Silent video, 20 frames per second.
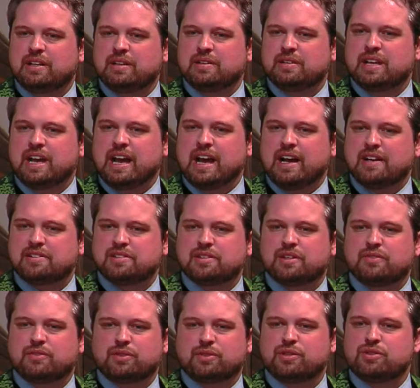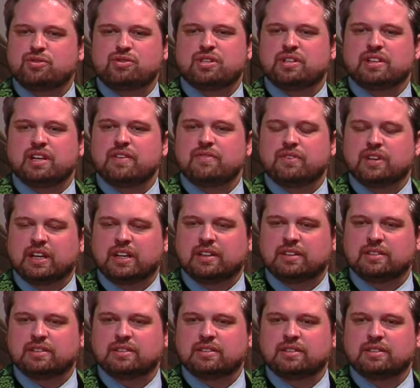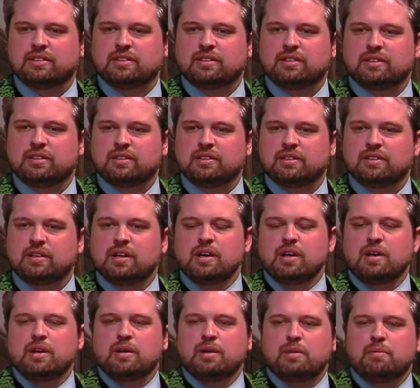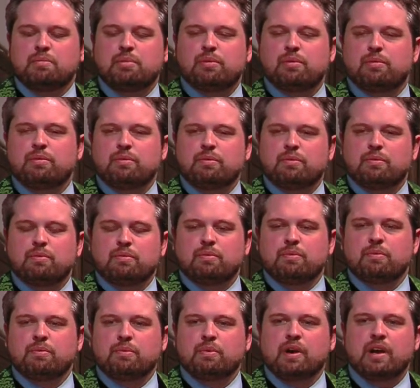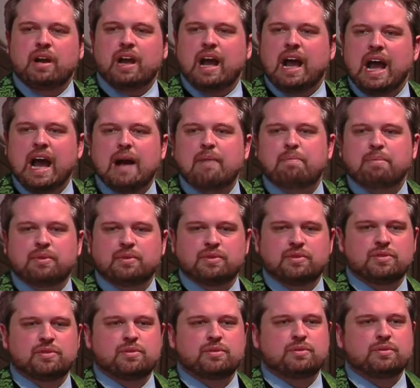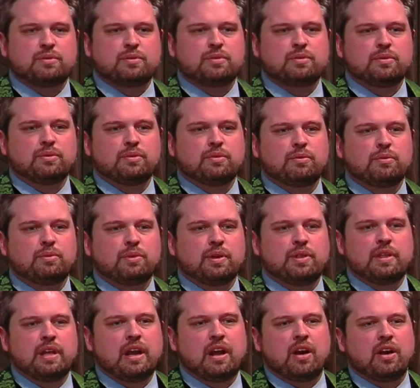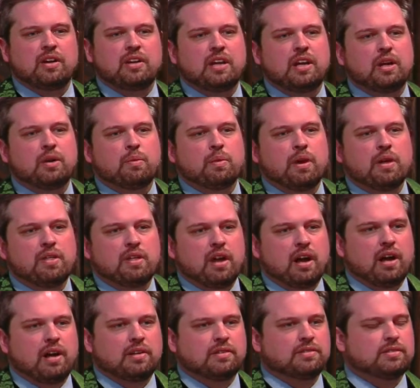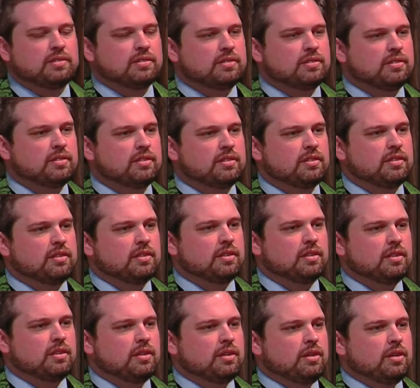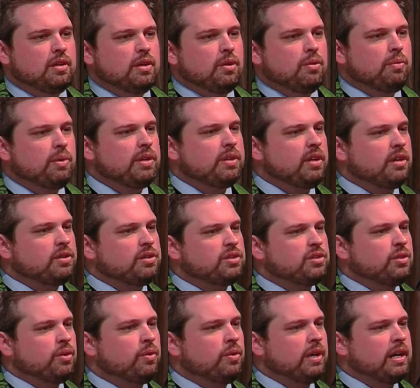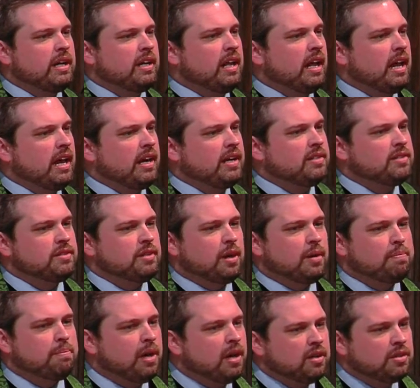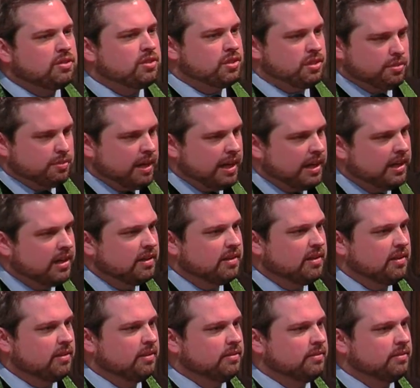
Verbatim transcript: the task of Christian living. But what happens when they aren't here with us? When their storylines are punctuated?